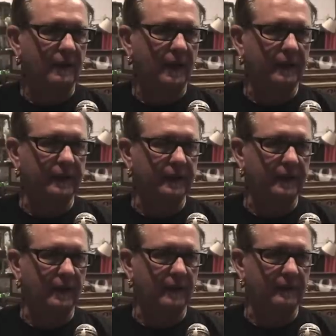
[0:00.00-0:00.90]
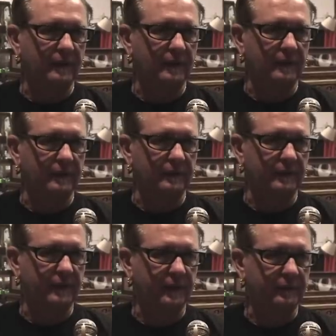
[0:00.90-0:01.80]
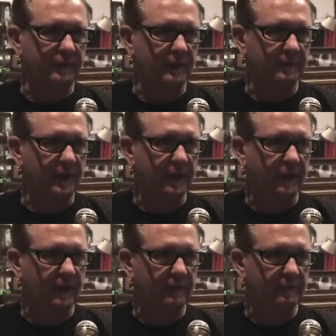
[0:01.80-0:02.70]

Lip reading: I did a little thing for them on